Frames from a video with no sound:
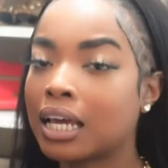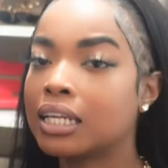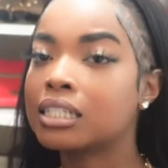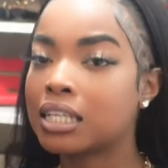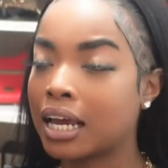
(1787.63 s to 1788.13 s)

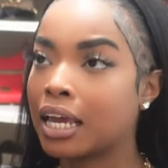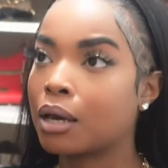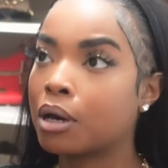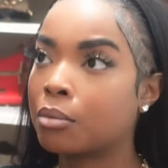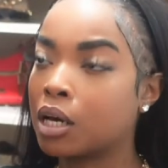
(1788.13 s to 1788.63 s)
ideas that I
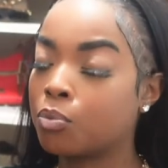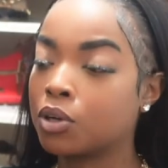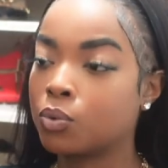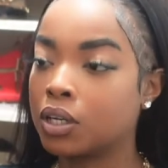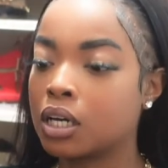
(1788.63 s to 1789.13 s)
am coming up
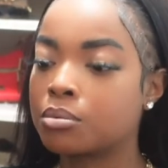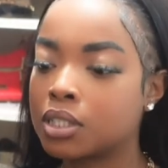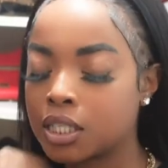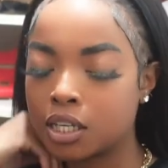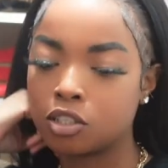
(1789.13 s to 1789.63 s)
with when it comes
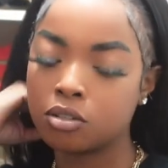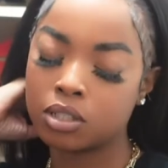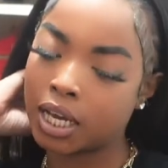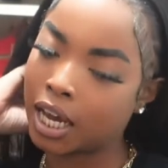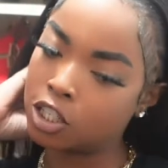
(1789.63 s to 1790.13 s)
to tattoos,
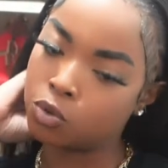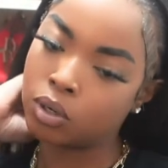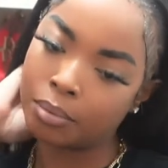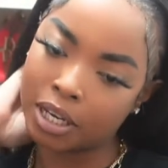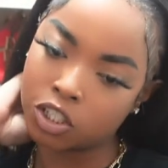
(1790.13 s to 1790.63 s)
like, I just want
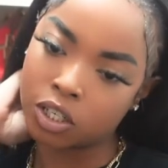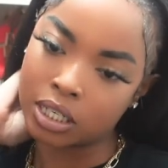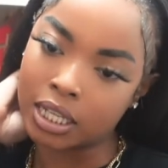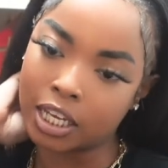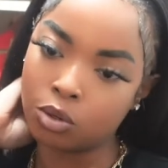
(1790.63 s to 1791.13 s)
to make sure
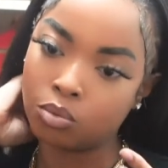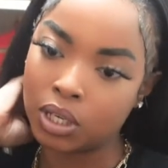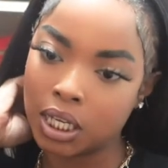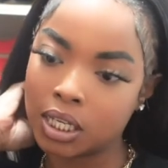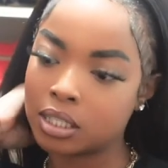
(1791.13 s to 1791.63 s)
it's, like,
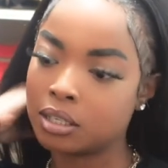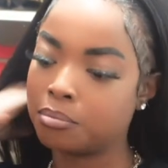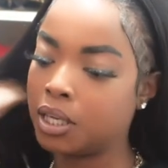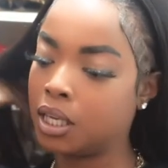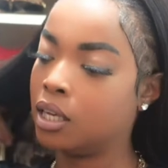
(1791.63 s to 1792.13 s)
unique to
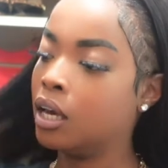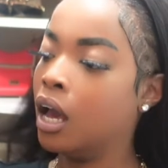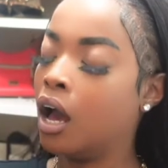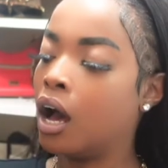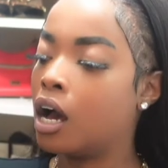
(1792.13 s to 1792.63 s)
me.
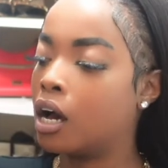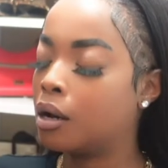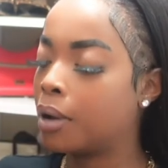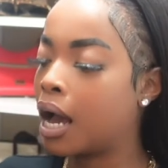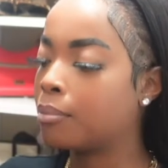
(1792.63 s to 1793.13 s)

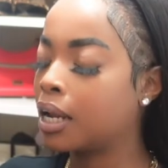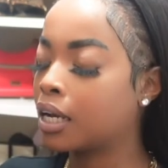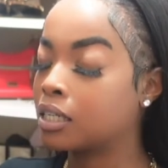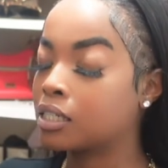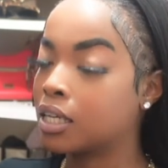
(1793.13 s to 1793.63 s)
I'm not
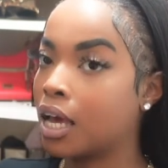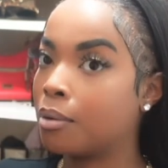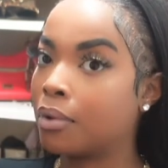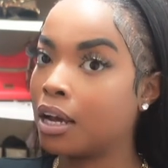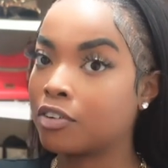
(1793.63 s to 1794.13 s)
going to say
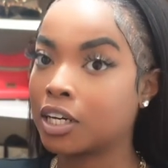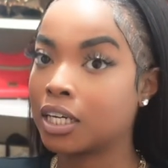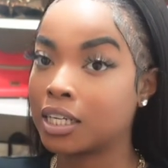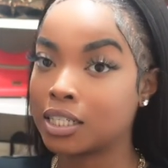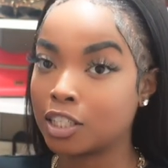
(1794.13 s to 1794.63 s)
I'm ever going to
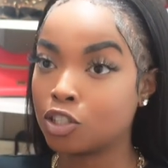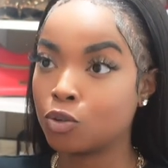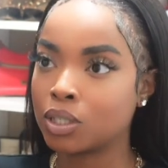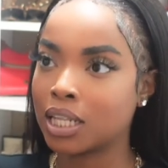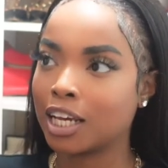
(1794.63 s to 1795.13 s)
get a tattoo
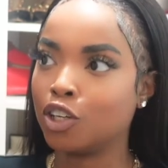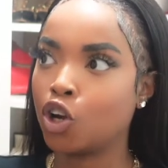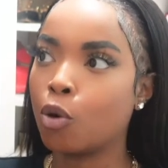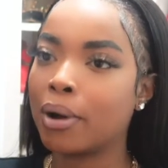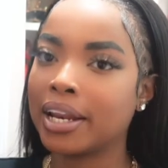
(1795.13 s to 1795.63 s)
where it's, like,
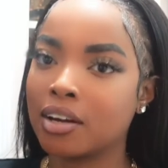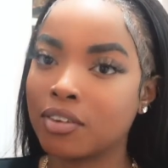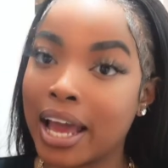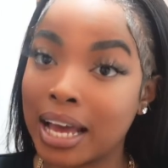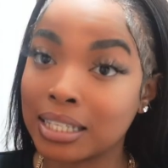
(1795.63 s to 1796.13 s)
nobody ever
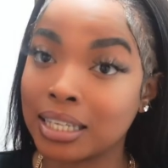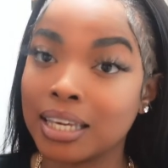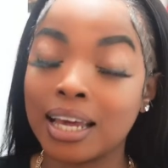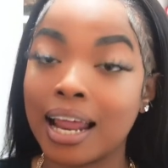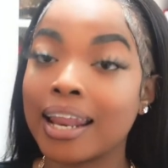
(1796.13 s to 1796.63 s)
has it.
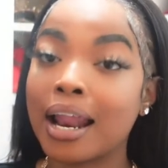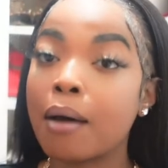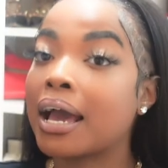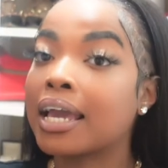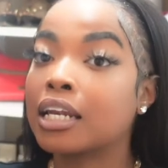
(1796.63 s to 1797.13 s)
Yep. And then I
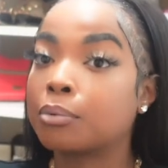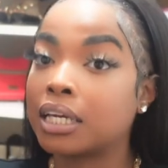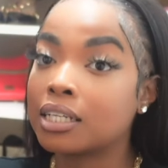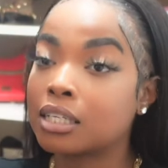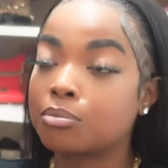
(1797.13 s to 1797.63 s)
might end up
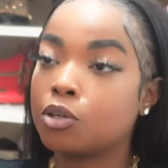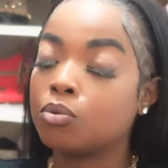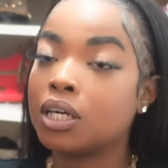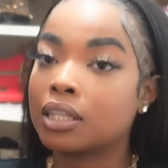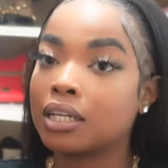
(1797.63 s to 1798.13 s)
getting something
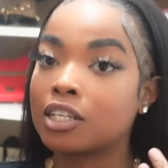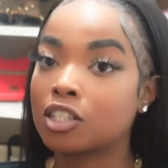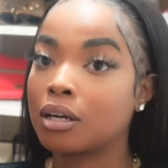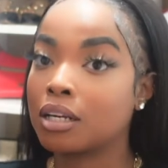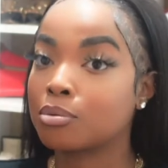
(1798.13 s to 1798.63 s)
unique, then I
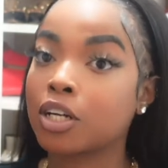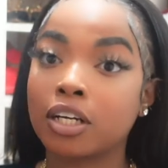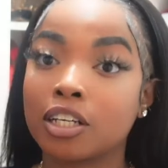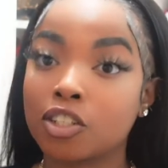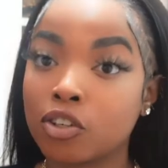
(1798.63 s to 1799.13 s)
start end up
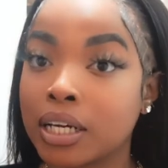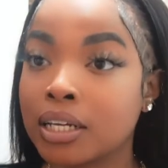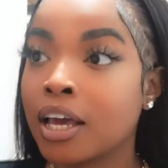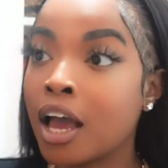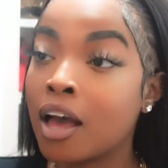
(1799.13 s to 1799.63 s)
starting a
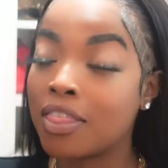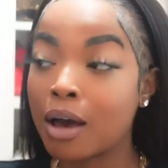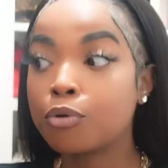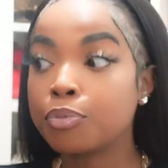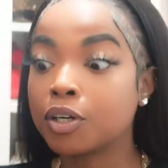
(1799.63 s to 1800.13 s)
trend.
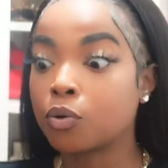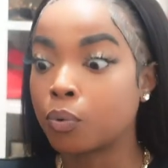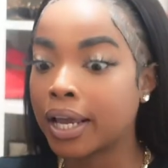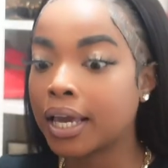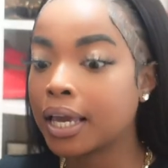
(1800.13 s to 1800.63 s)
That would be
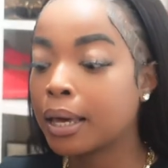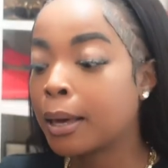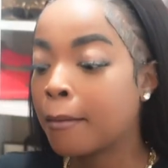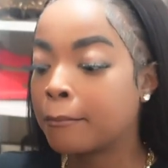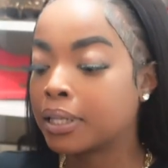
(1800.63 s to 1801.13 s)
great.
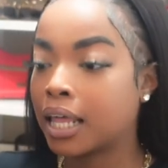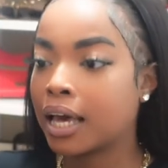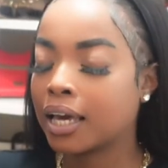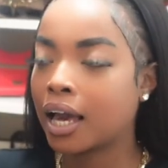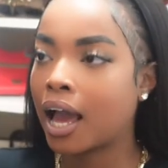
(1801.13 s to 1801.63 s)
But,
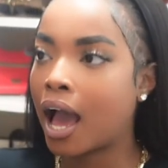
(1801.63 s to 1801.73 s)
like,